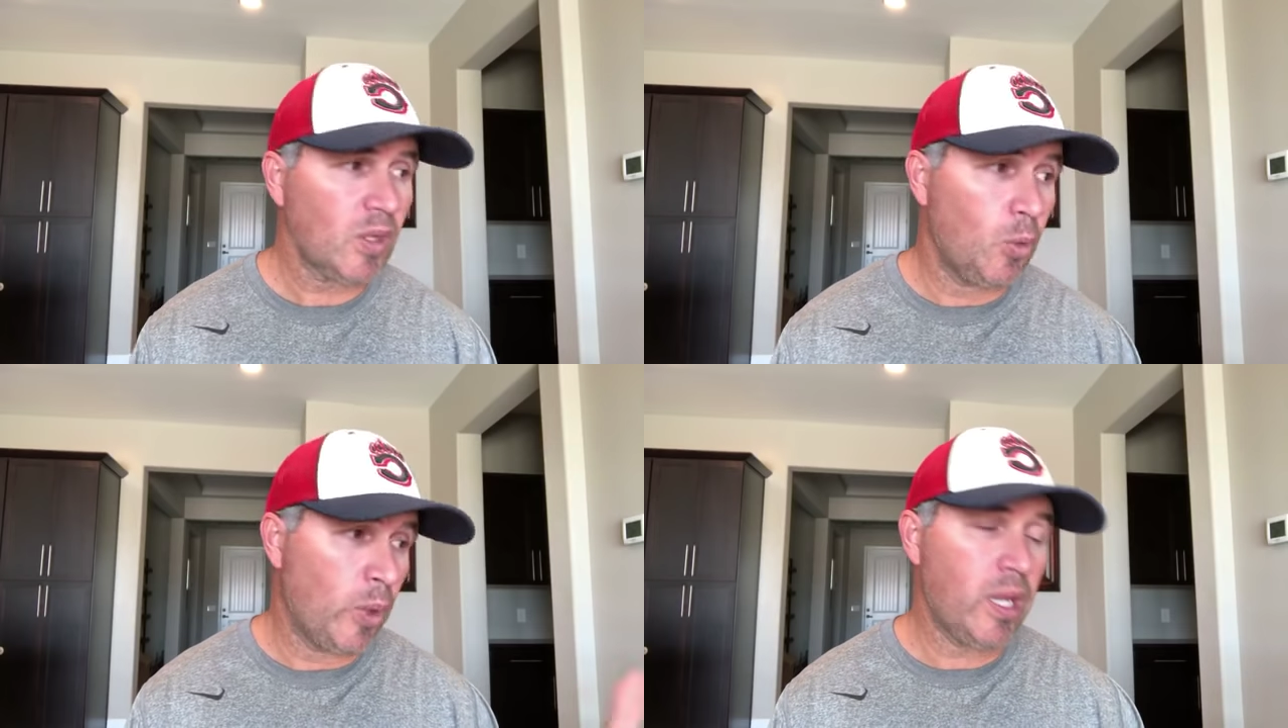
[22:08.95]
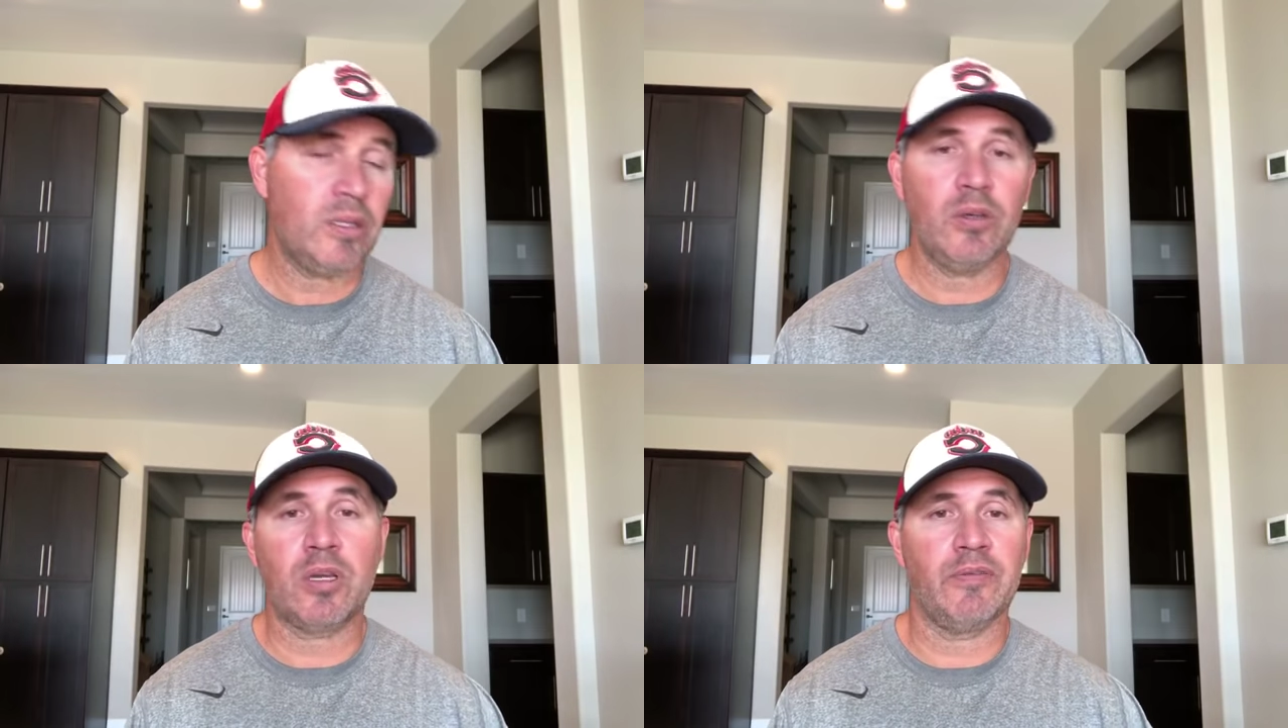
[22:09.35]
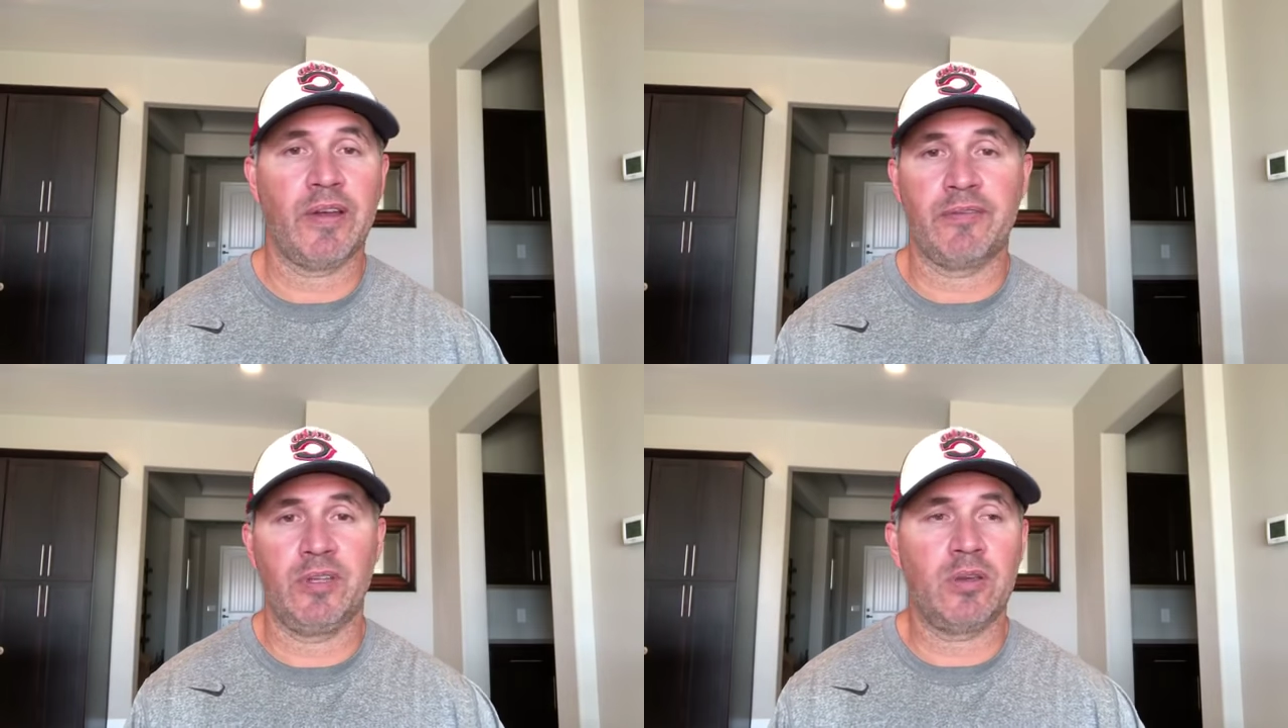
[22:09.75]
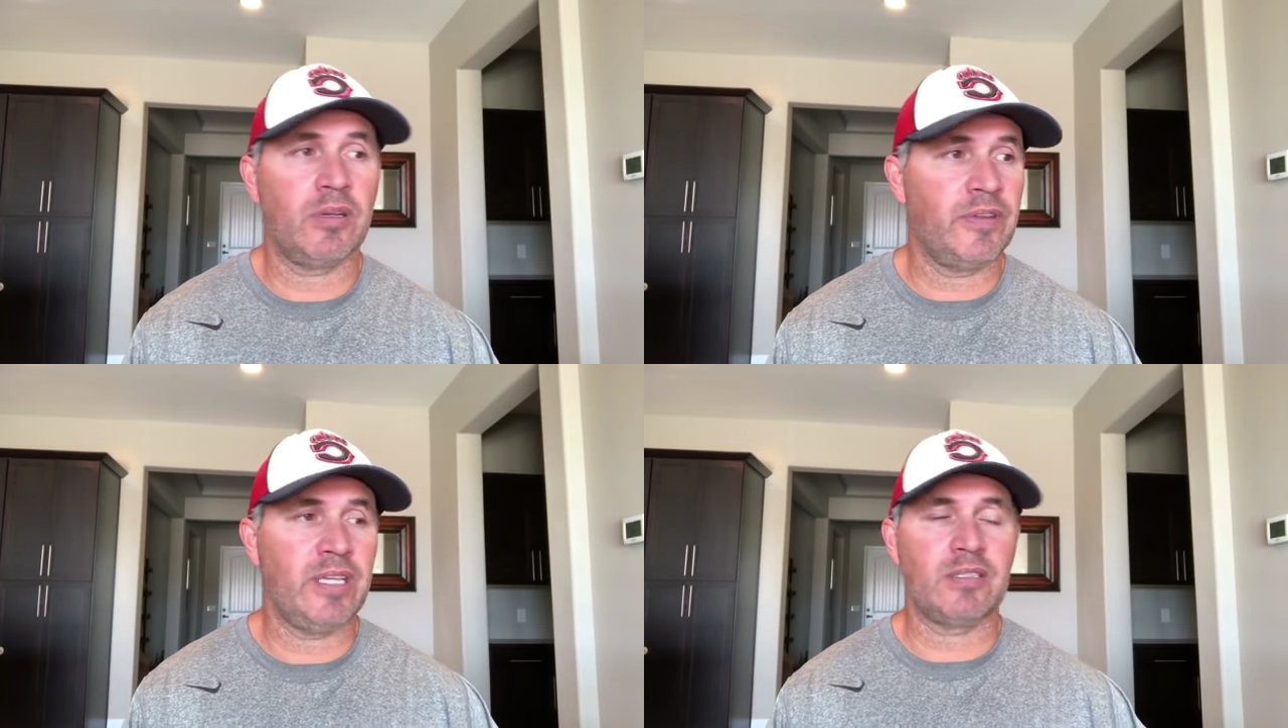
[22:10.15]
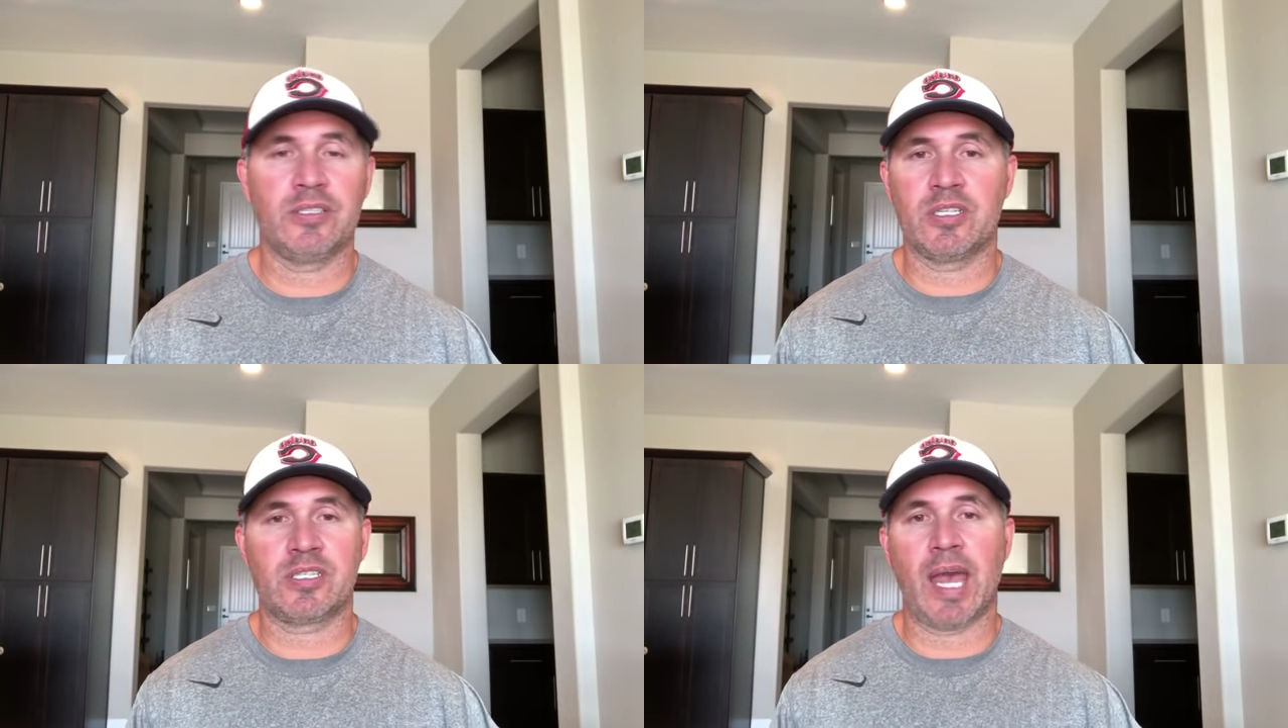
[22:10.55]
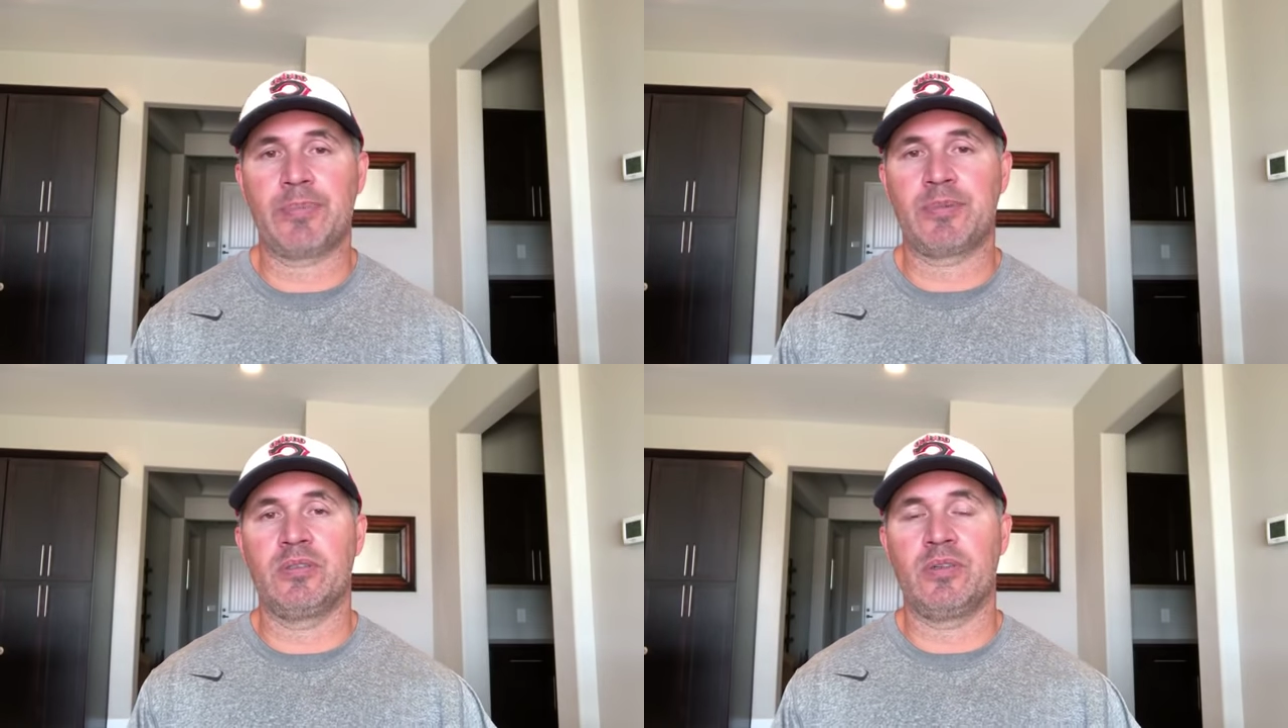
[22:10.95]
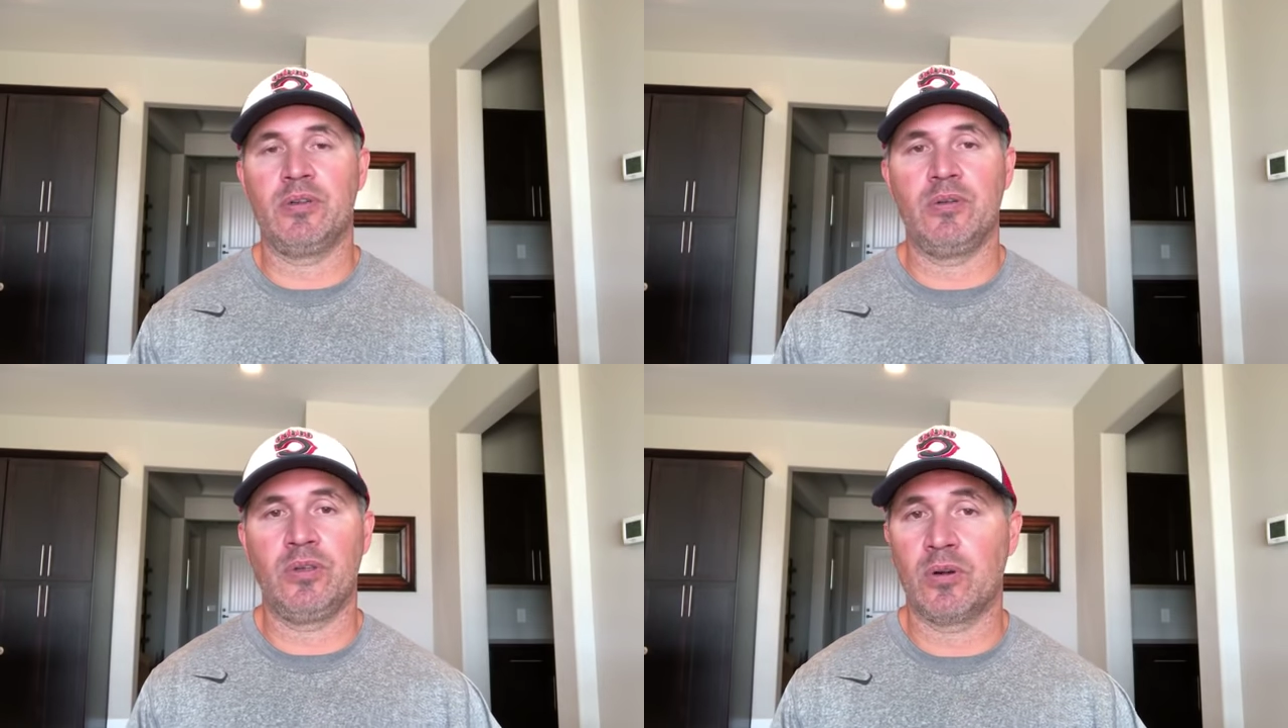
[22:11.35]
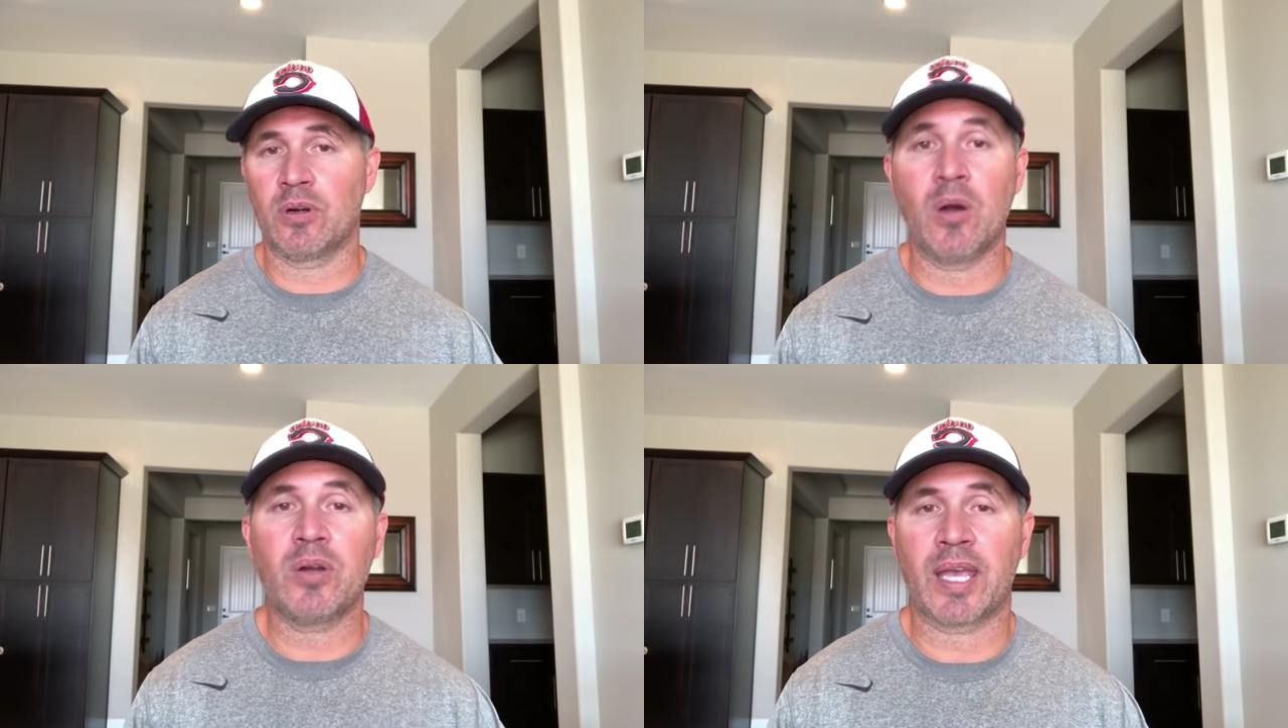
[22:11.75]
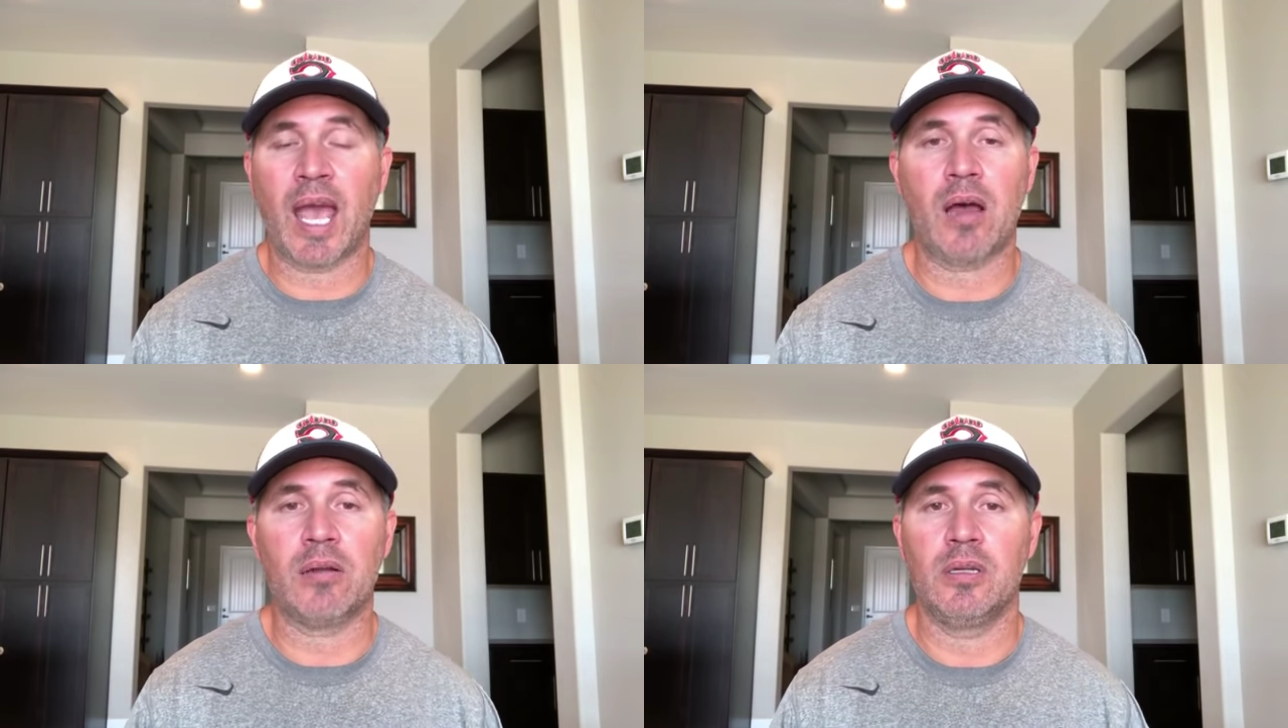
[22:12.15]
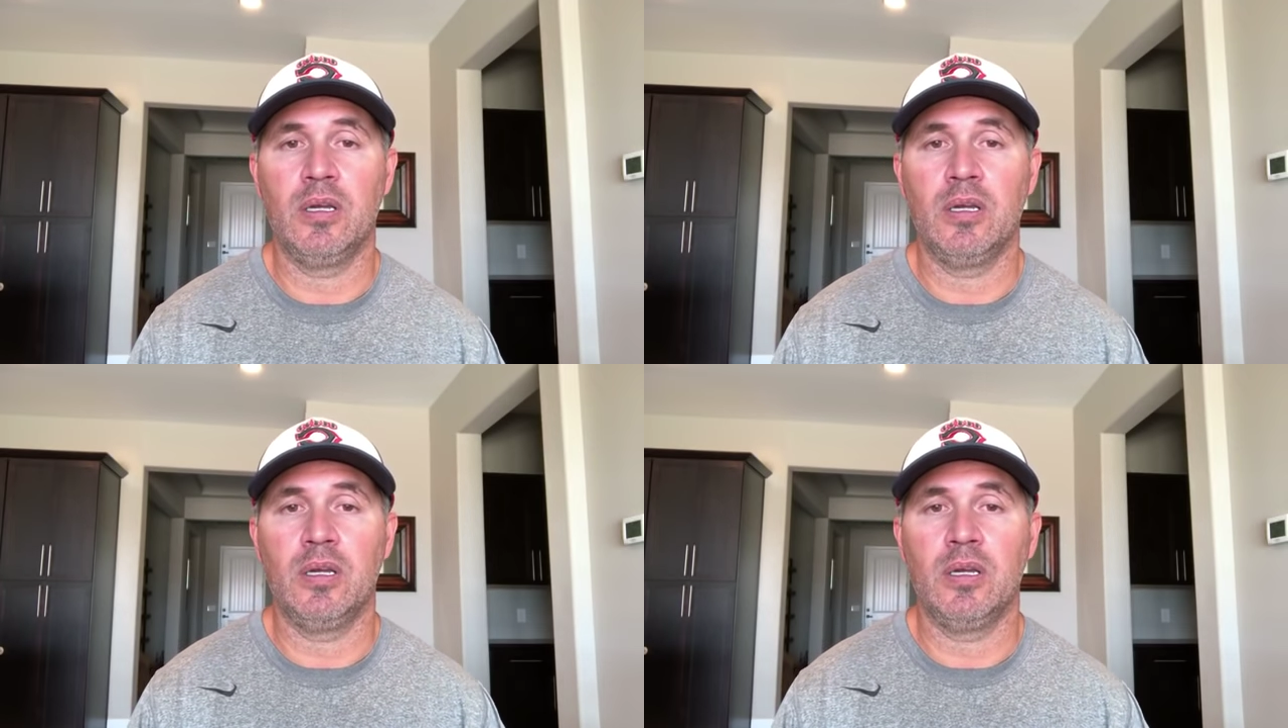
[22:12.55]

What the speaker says: When you could have easily just tapped into your own account